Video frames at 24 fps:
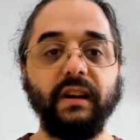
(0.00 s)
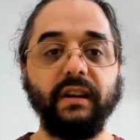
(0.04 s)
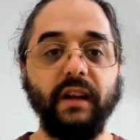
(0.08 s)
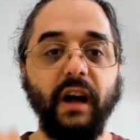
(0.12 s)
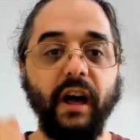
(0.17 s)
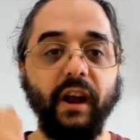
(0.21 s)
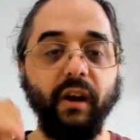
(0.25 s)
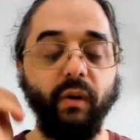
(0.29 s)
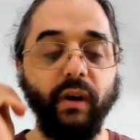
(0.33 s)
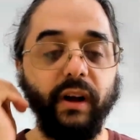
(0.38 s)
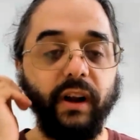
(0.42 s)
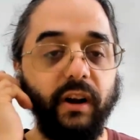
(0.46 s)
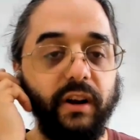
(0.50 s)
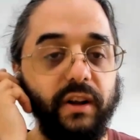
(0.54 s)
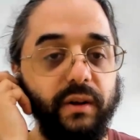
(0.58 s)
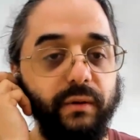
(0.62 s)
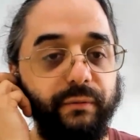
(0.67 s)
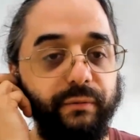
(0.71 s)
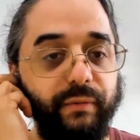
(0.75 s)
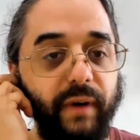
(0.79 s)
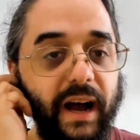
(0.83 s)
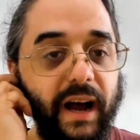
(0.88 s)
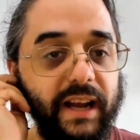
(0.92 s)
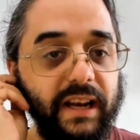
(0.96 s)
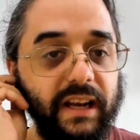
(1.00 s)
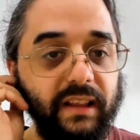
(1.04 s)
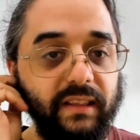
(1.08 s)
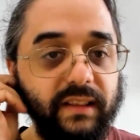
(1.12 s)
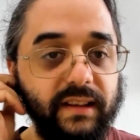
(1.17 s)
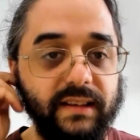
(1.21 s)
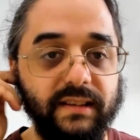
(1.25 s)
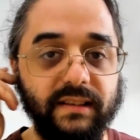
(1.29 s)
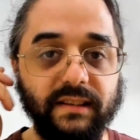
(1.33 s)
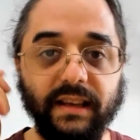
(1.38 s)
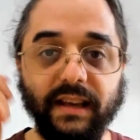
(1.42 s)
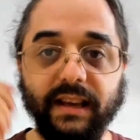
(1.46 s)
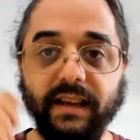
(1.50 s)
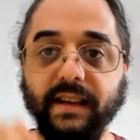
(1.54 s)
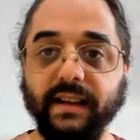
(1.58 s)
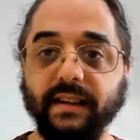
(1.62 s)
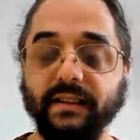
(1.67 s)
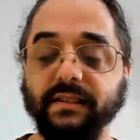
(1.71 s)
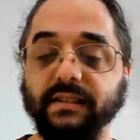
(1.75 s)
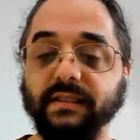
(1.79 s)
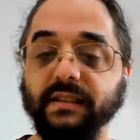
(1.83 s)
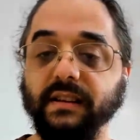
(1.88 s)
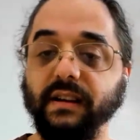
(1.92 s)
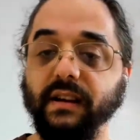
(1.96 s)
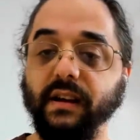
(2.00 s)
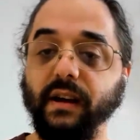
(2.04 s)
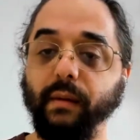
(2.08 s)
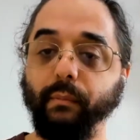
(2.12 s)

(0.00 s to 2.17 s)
not only are you finding these things,